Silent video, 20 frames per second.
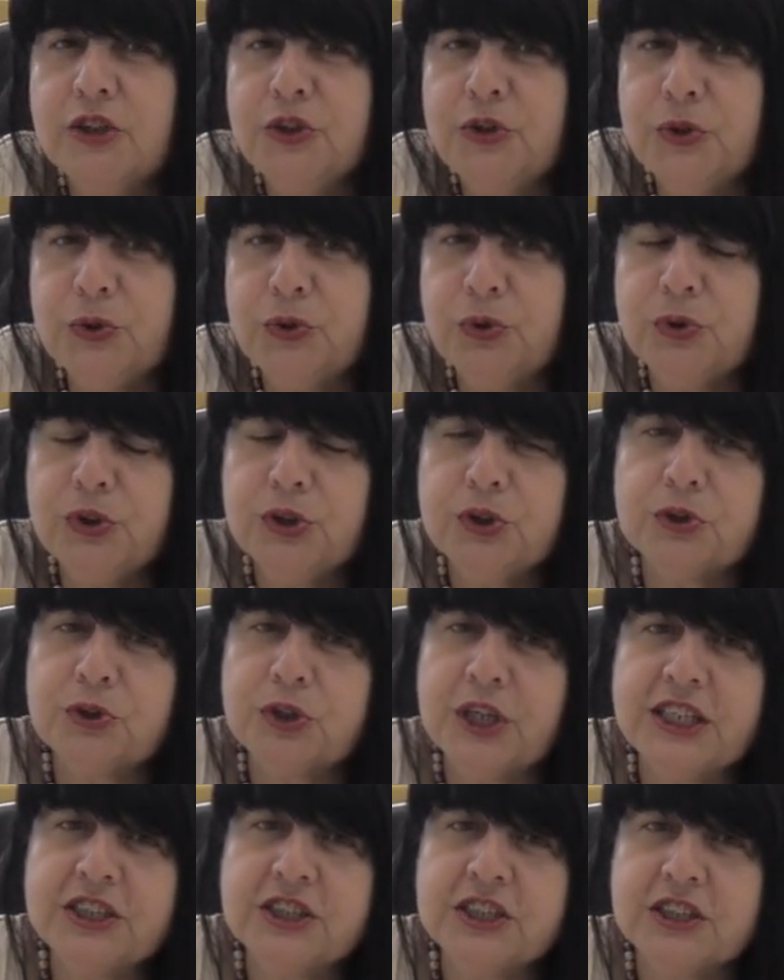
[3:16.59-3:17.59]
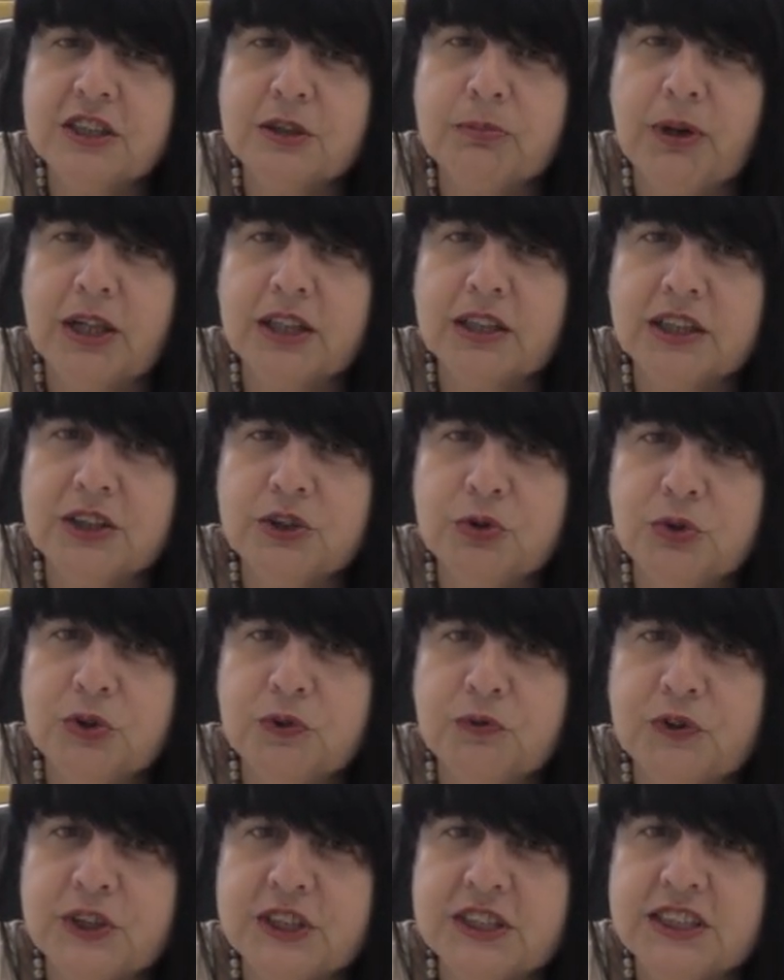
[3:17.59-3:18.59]
due to International Balkan
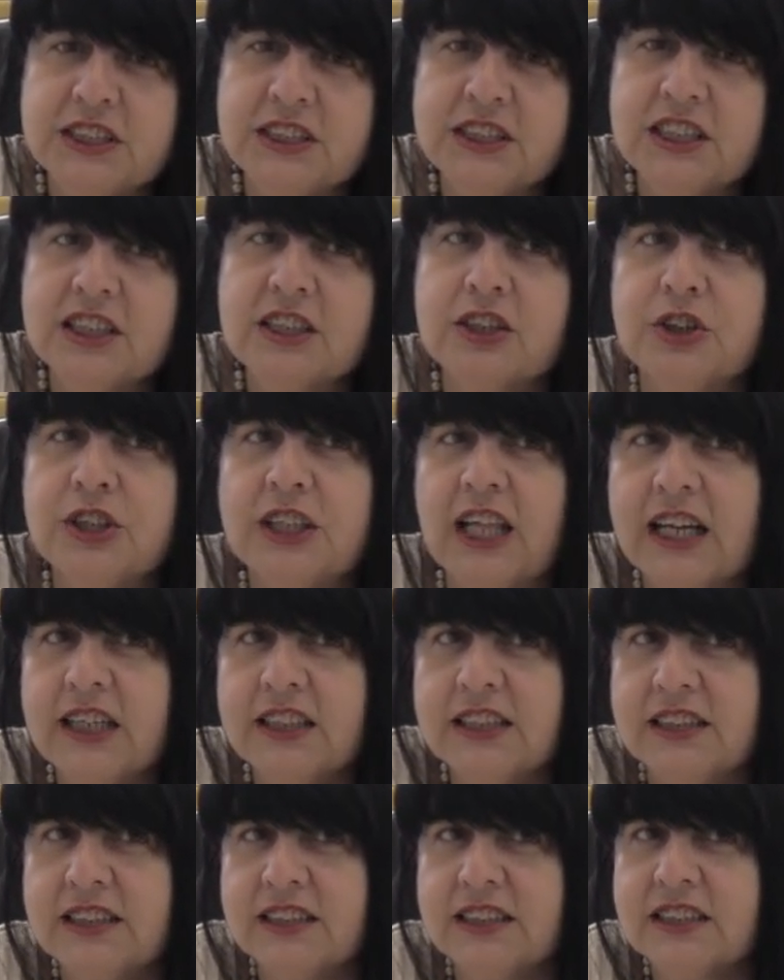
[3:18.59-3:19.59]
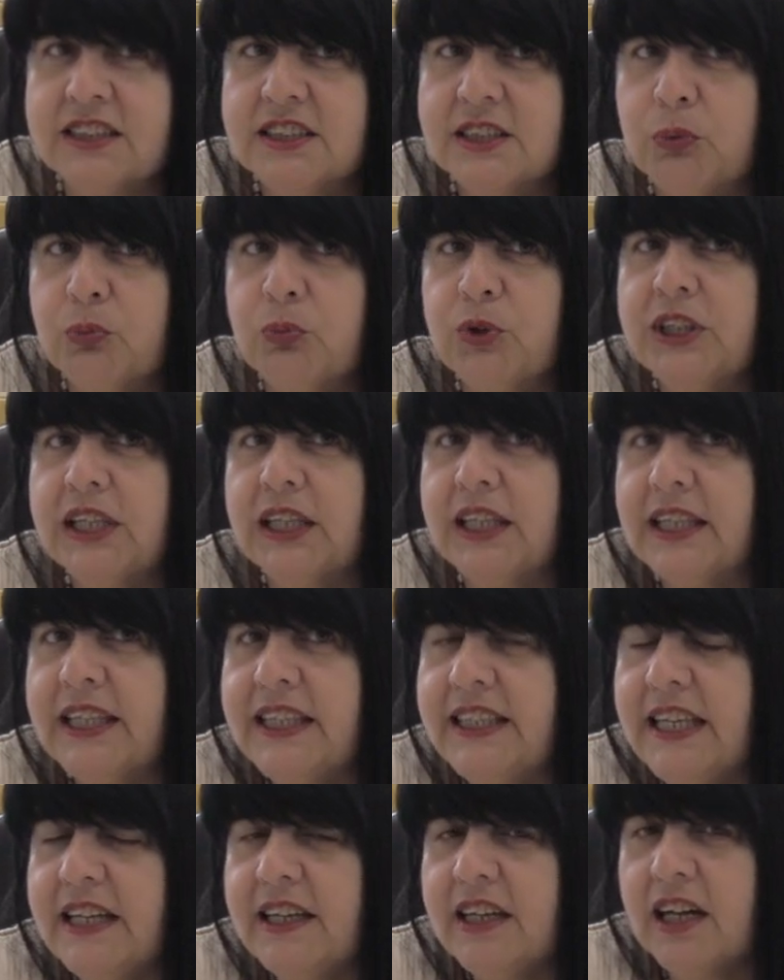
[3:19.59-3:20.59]
University connectedness with the
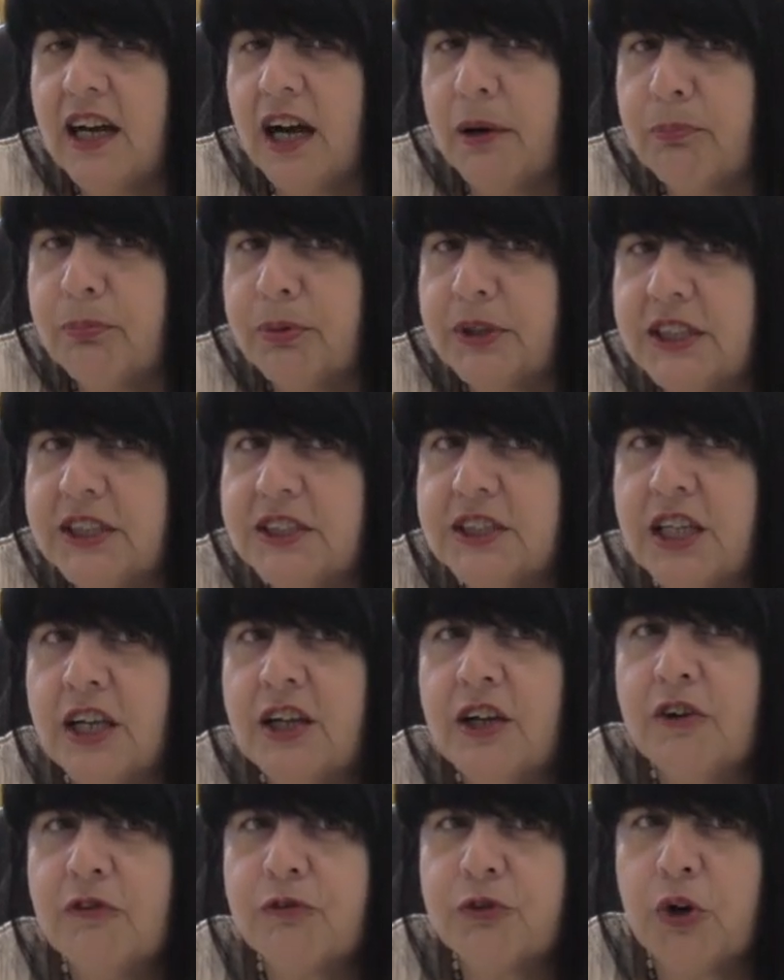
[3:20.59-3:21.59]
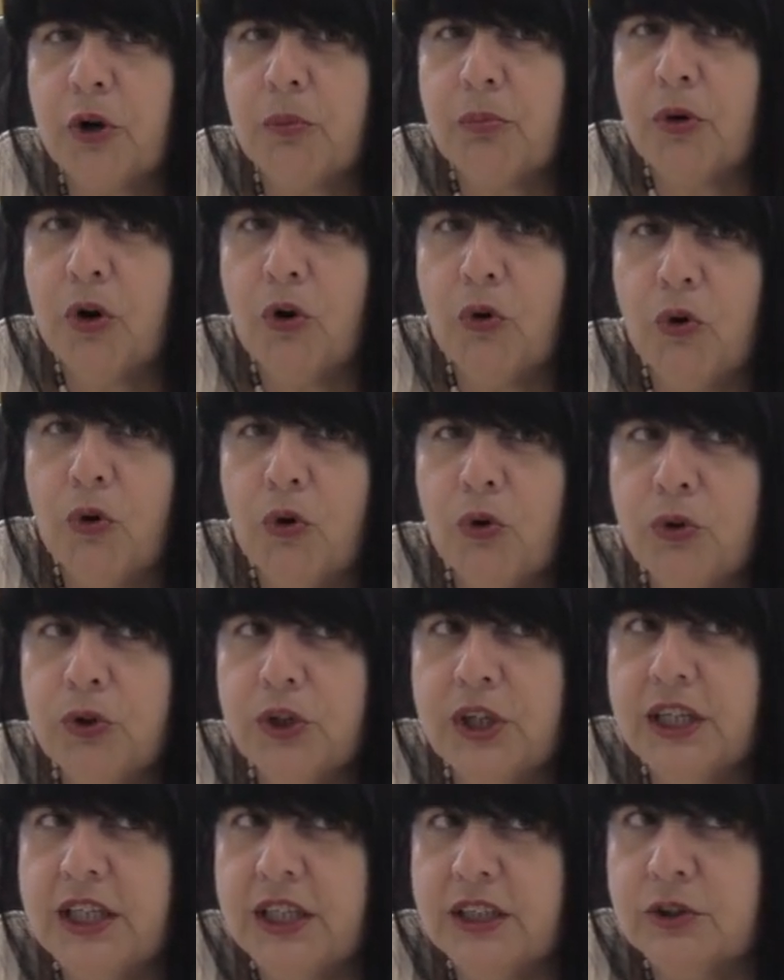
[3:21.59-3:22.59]
leading companies from all
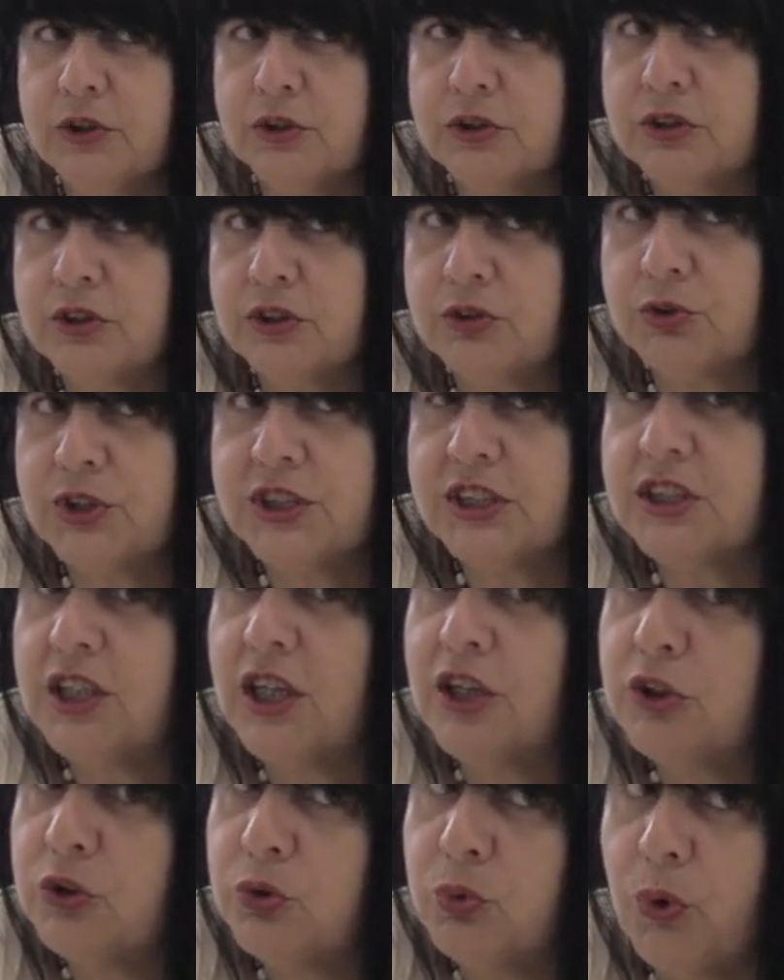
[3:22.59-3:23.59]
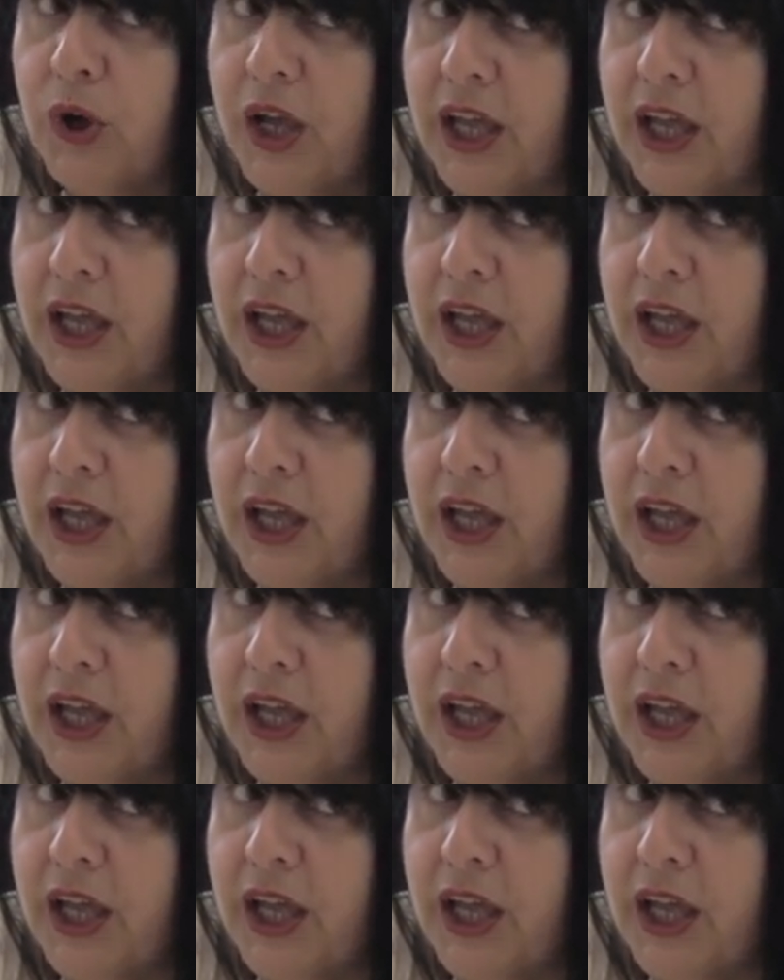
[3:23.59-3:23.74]
industries to